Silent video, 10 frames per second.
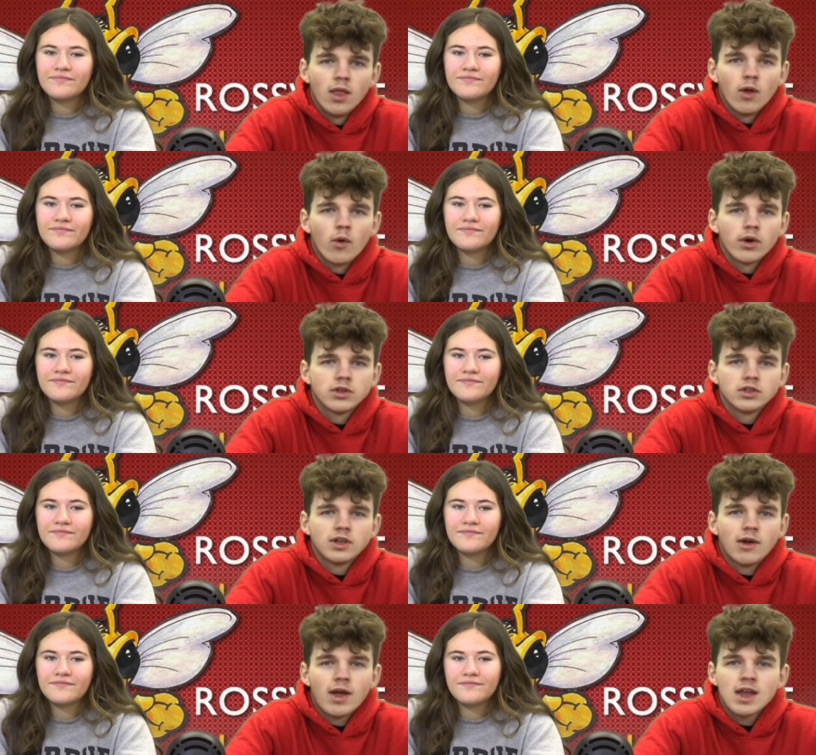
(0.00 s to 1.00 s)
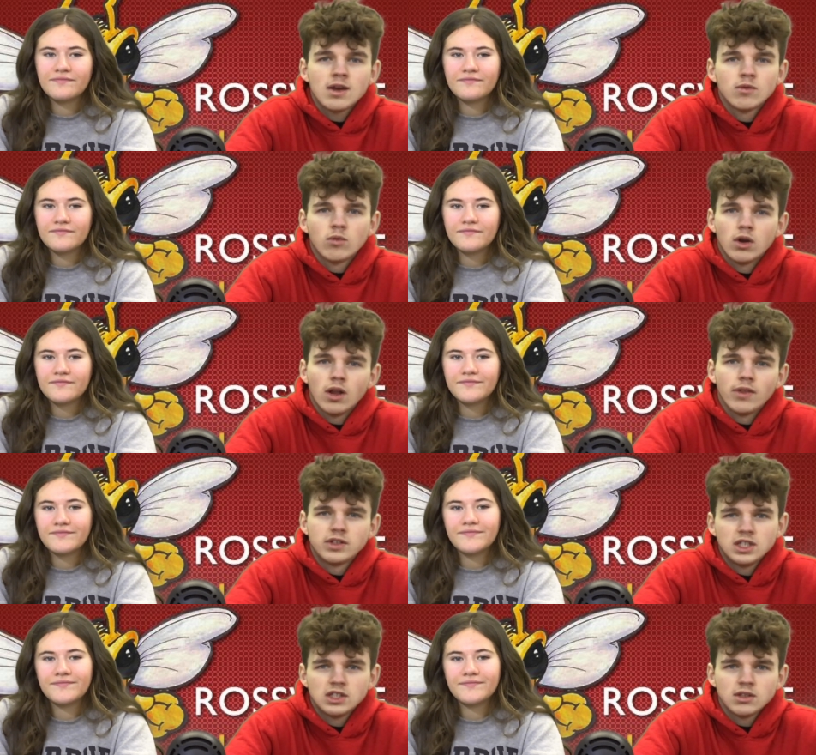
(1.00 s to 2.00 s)
Speaker 1: The Hornets are now 8 and 1 on the
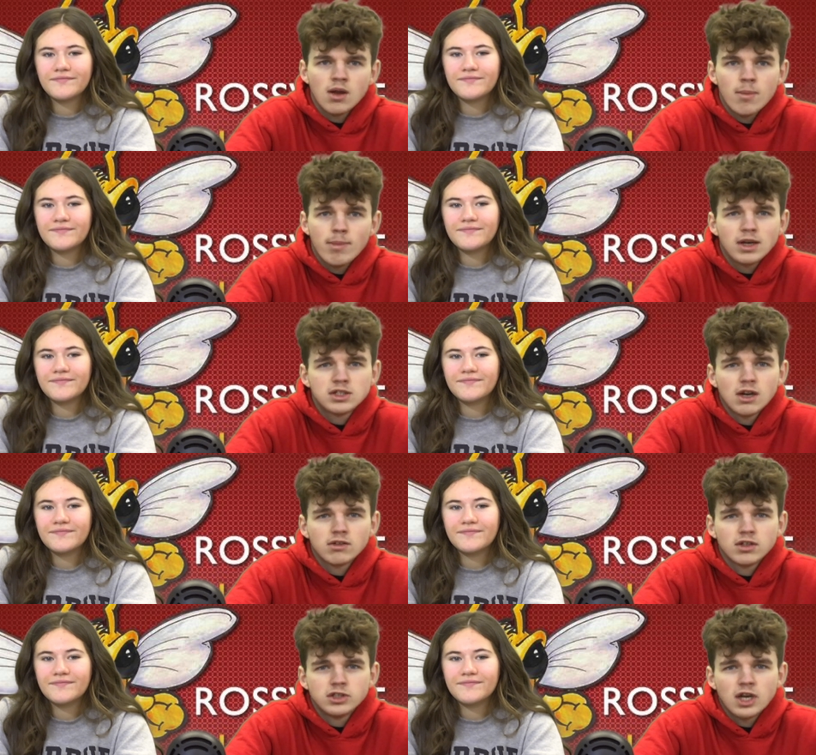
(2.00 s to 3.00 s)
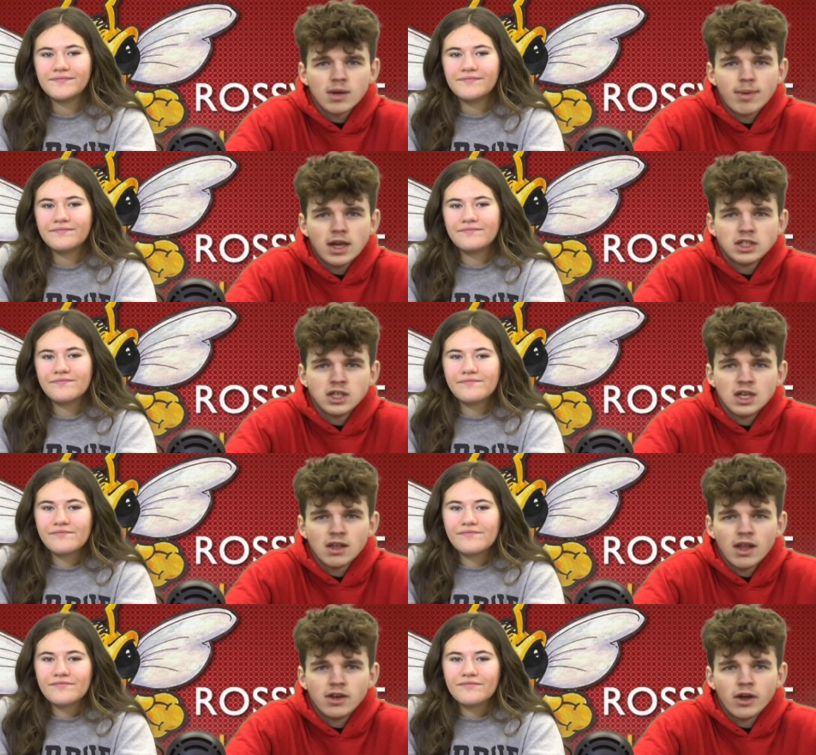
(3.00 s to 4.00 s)
season. Big shout out to Jack Paget and
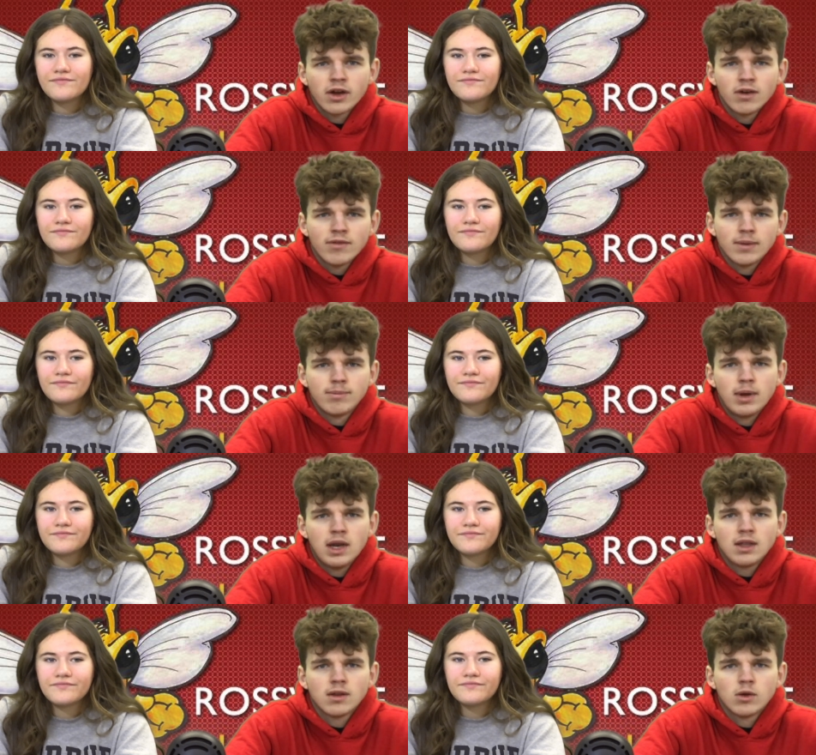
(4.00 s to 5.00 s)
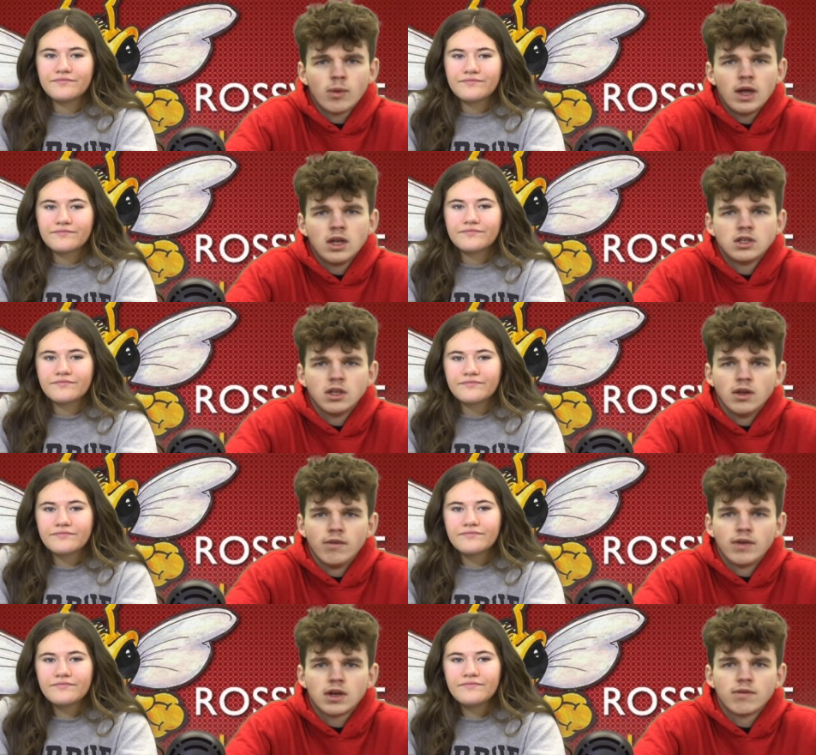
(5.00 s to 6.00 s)
Eli Duncan for pinning their way to their
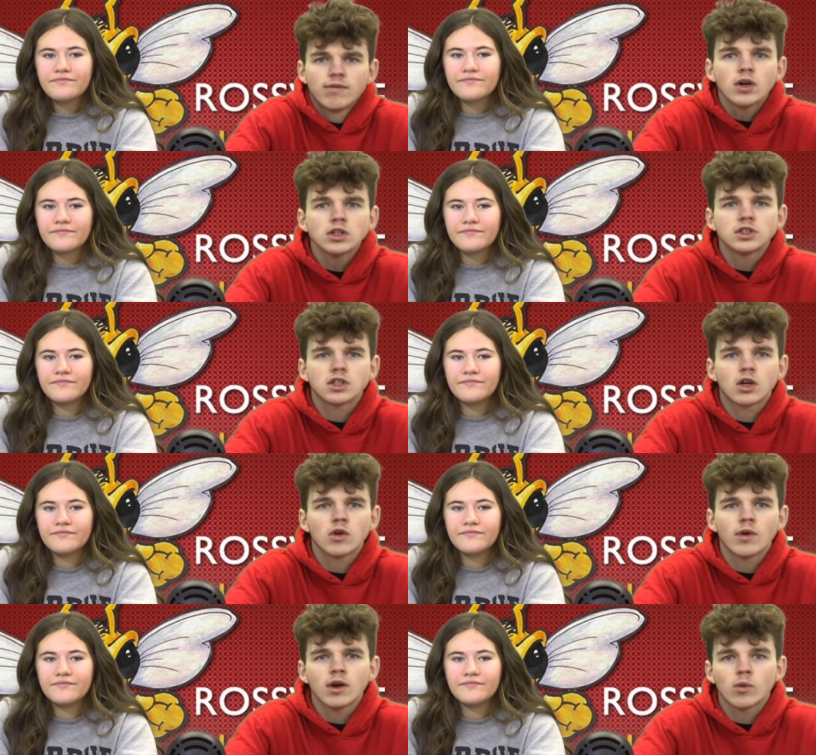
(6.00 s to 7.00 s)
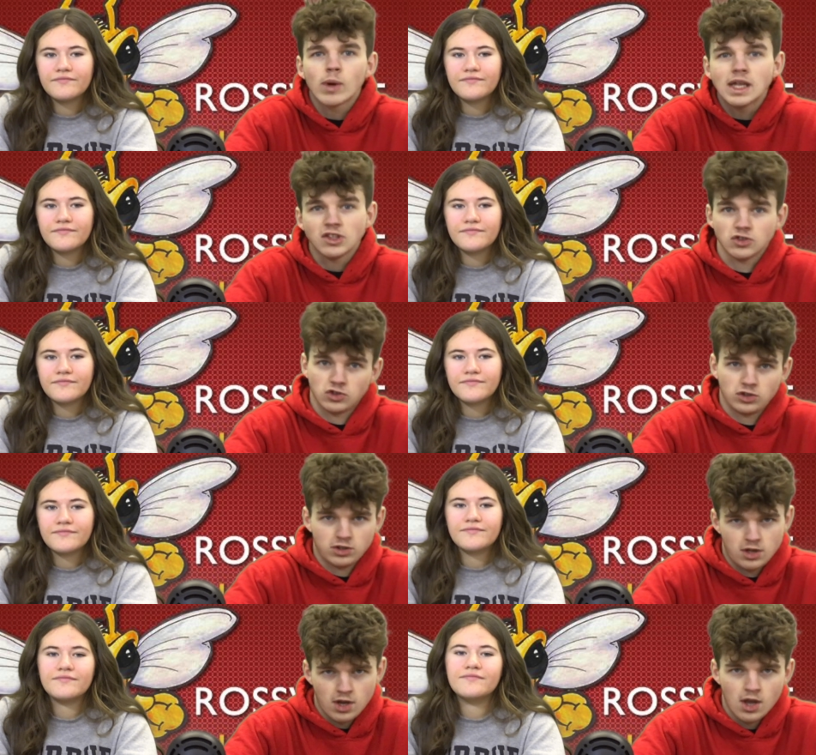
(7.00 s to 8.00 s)
first career wins.
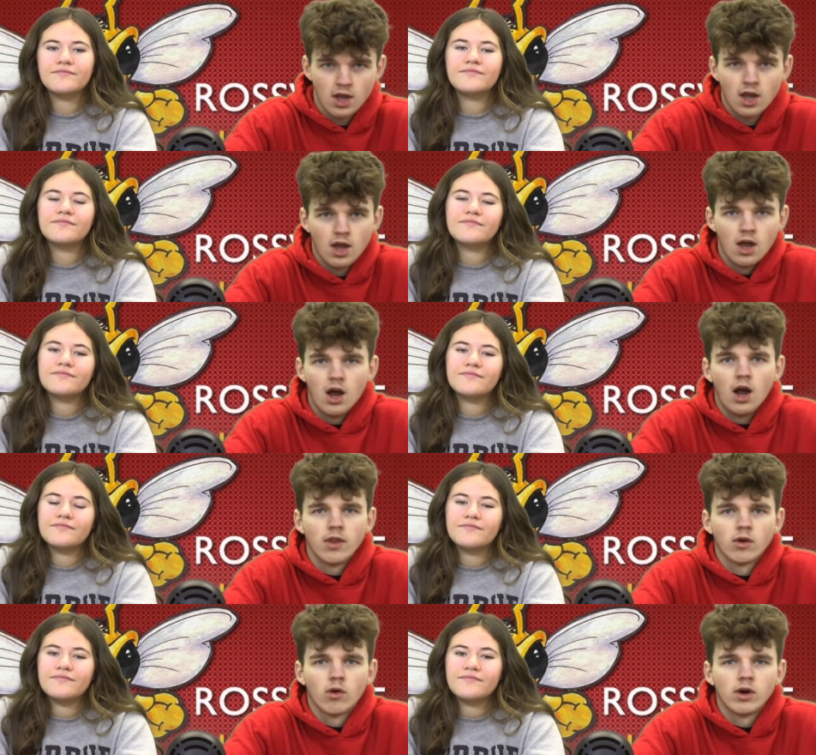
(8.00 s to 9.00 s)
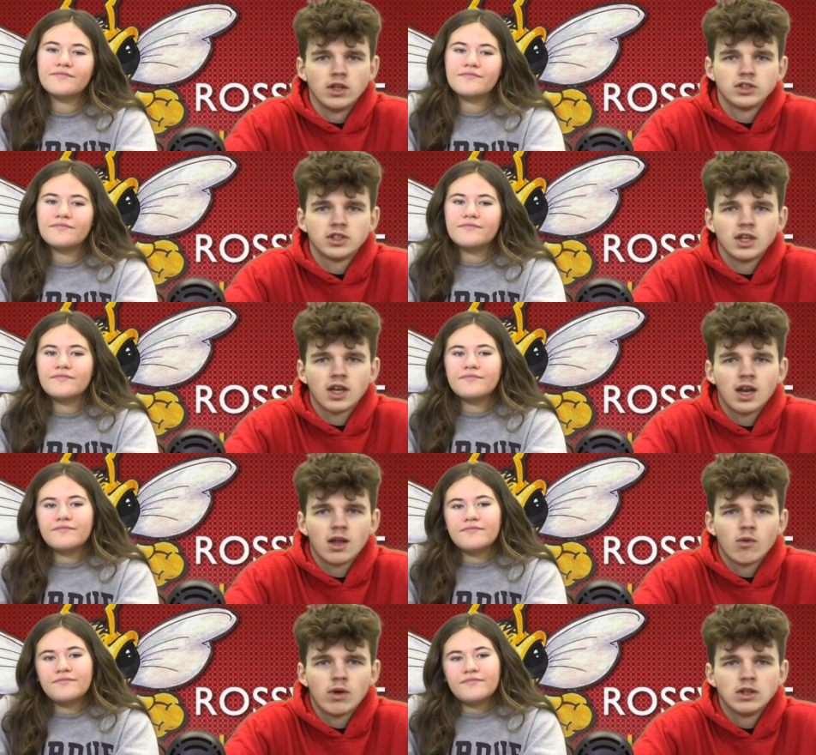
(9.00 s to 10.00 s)
Other Hornets
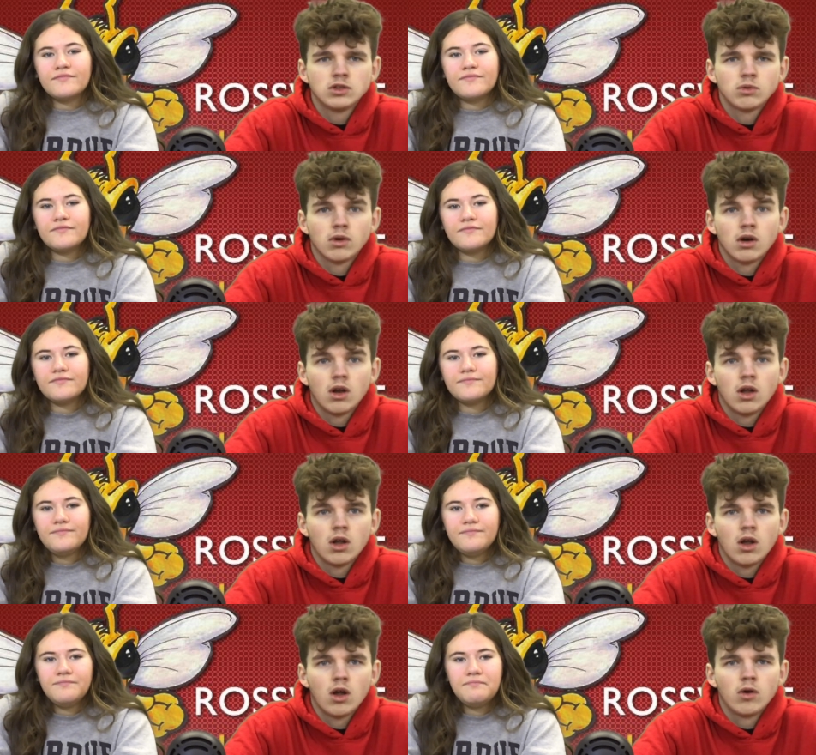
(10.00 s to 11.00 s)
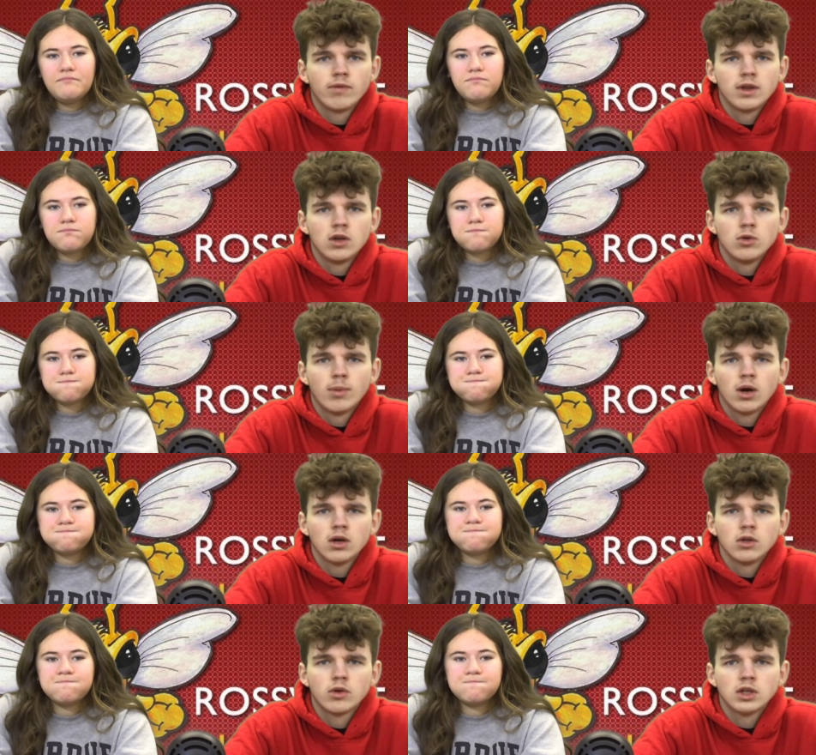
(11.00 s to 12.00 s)
getting wins were Hovey Newbar,
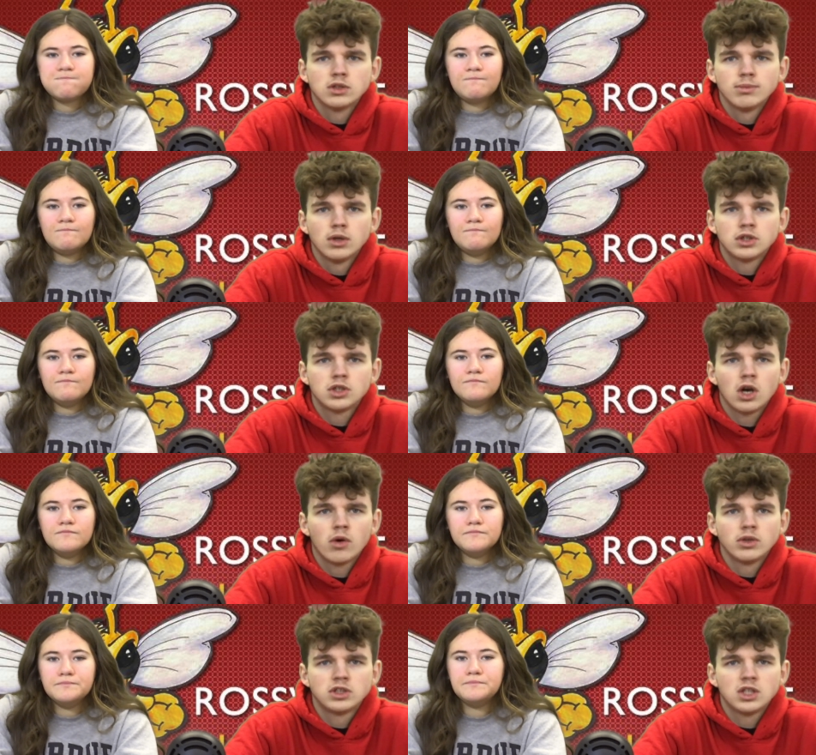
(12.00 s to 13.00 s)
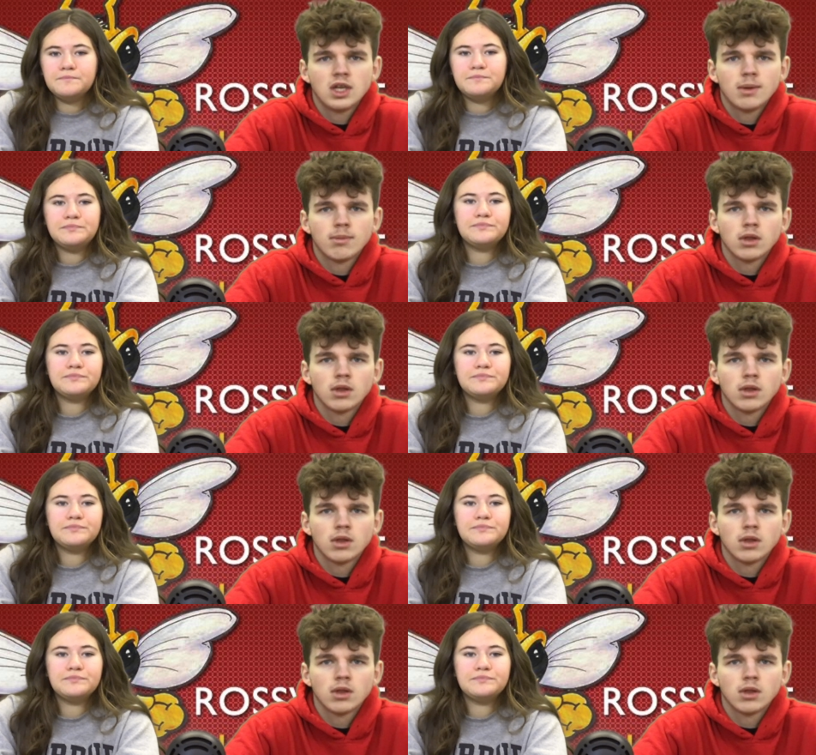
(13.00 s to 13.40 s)
Lucas Bush, Owen Schneeb,